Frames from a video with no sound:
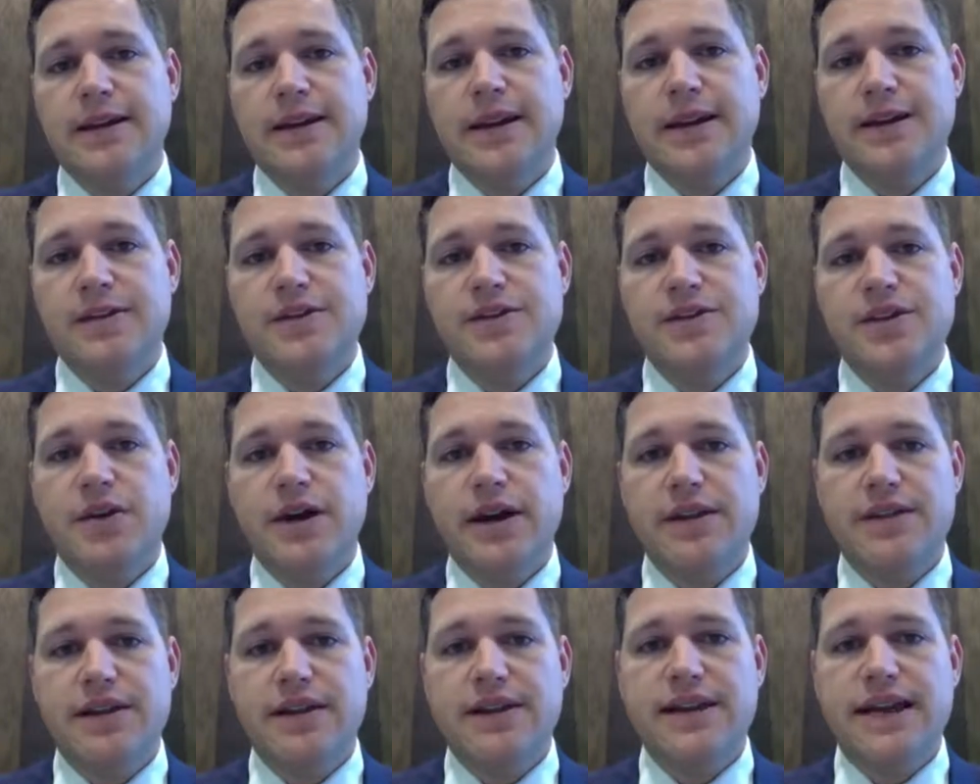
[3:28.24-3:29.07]
And so
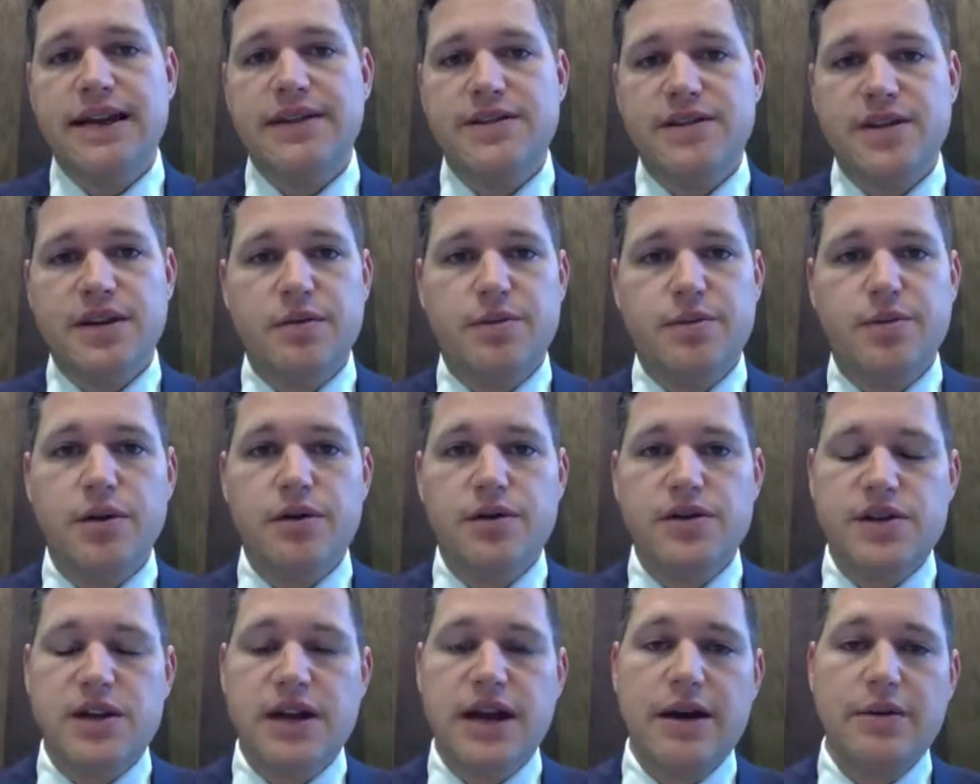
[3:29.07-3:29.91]
I think that's the
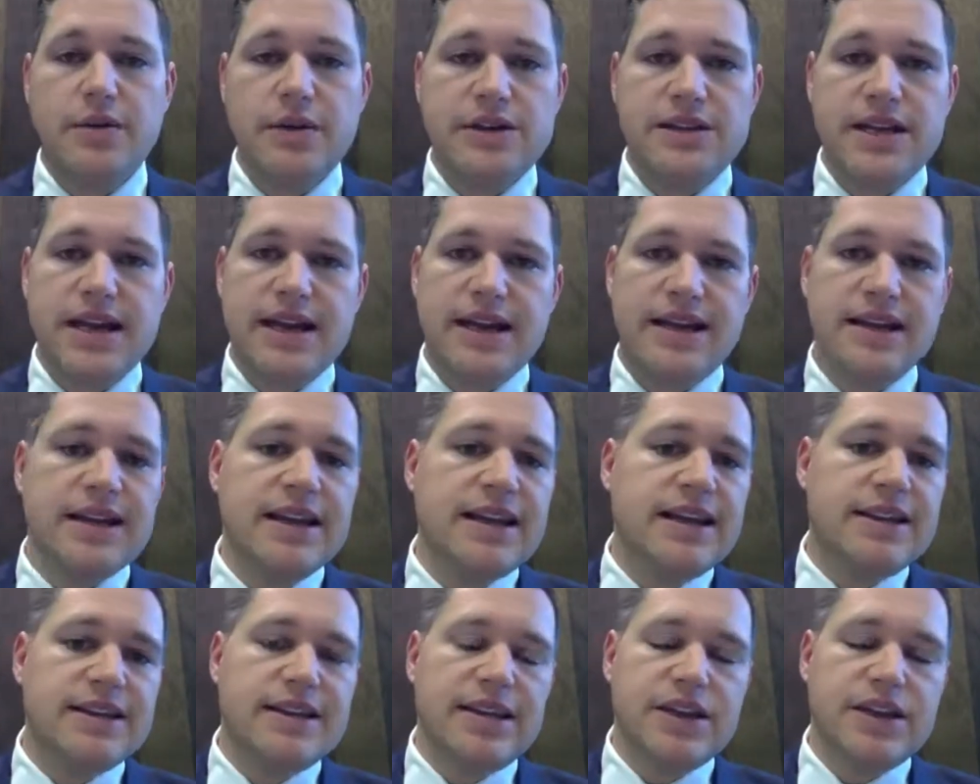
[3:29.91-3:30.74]
approach that I would take.
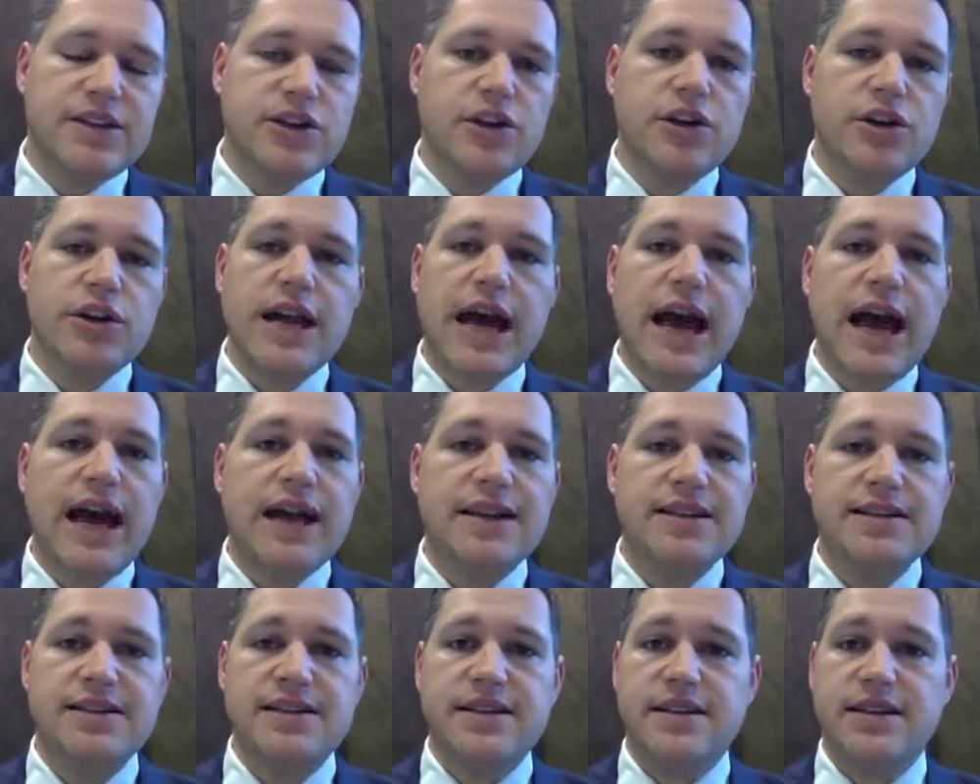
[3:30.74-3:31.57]
These are
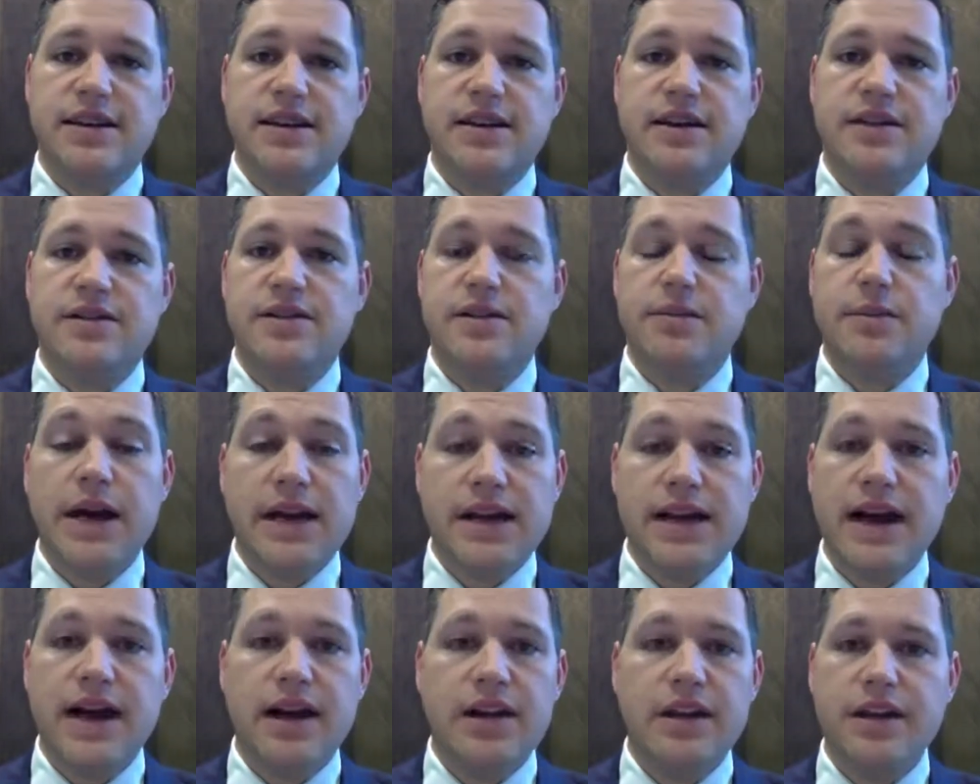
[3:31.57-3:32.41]
not, to my
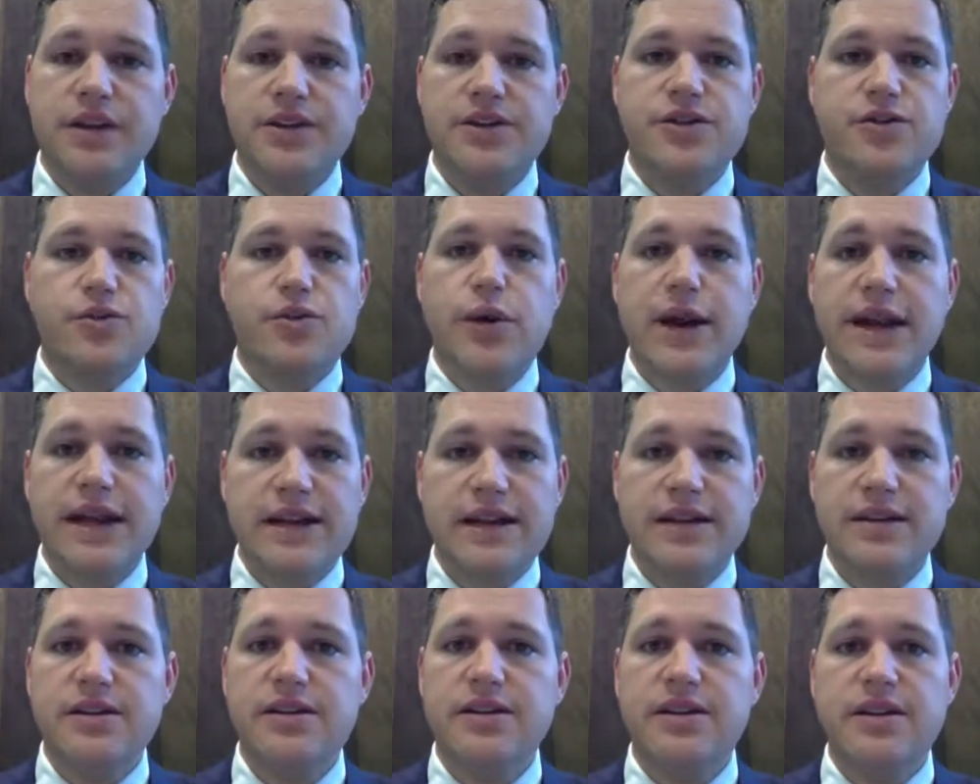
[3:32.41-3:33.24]
knowledge,
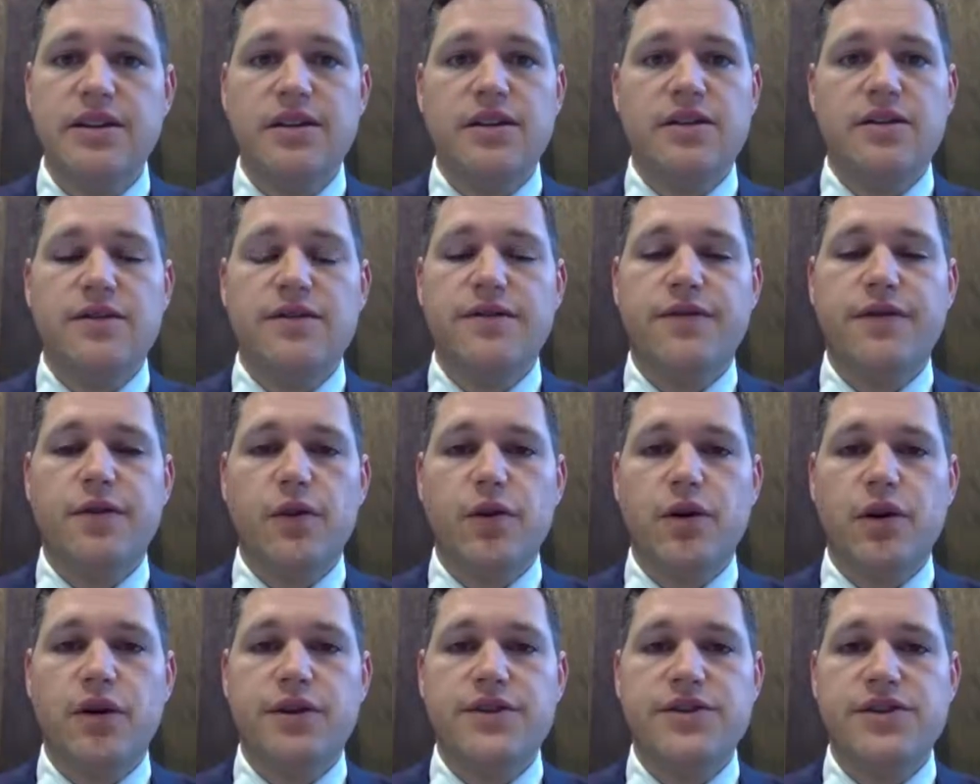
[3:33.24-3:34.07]
rated
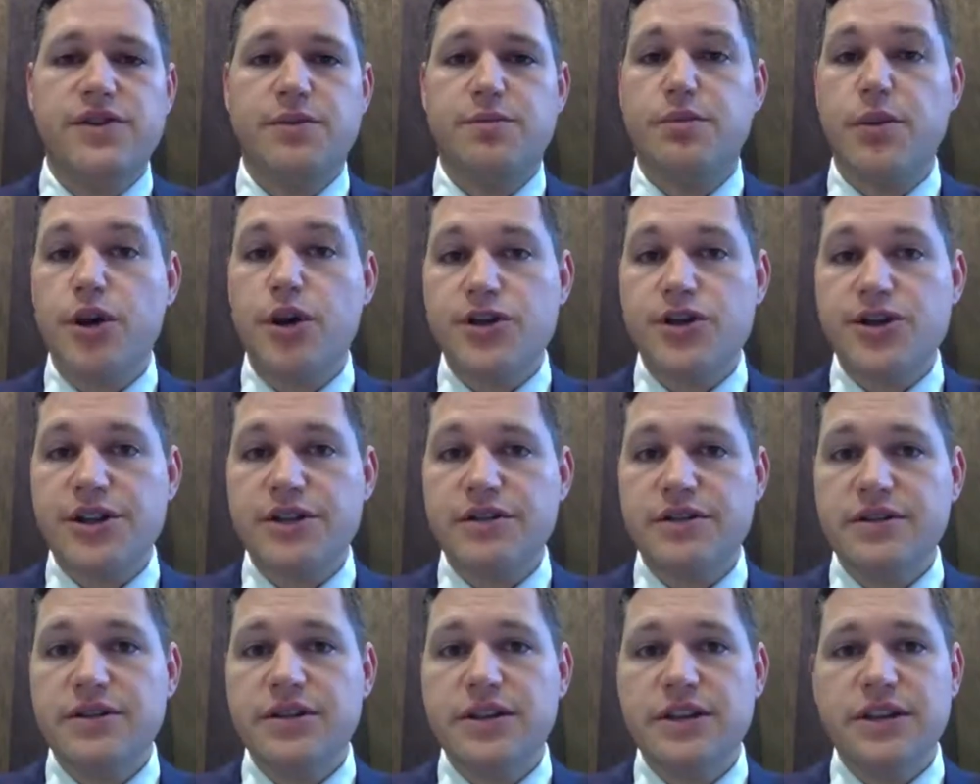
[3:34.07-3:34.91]
for
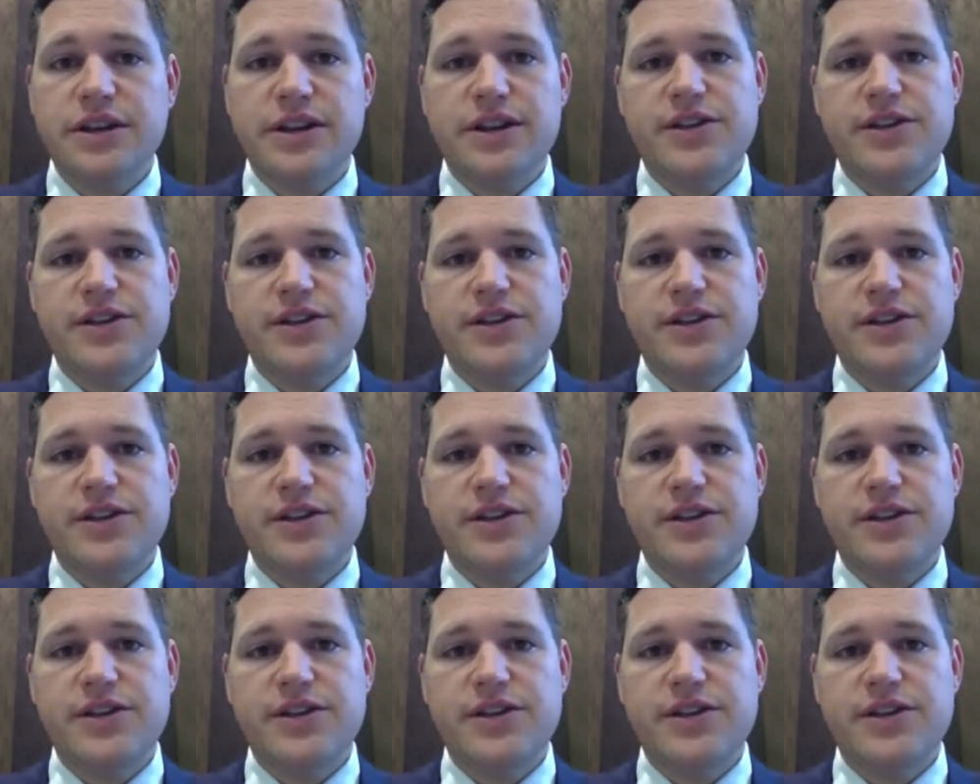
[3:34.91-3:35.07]
submersion.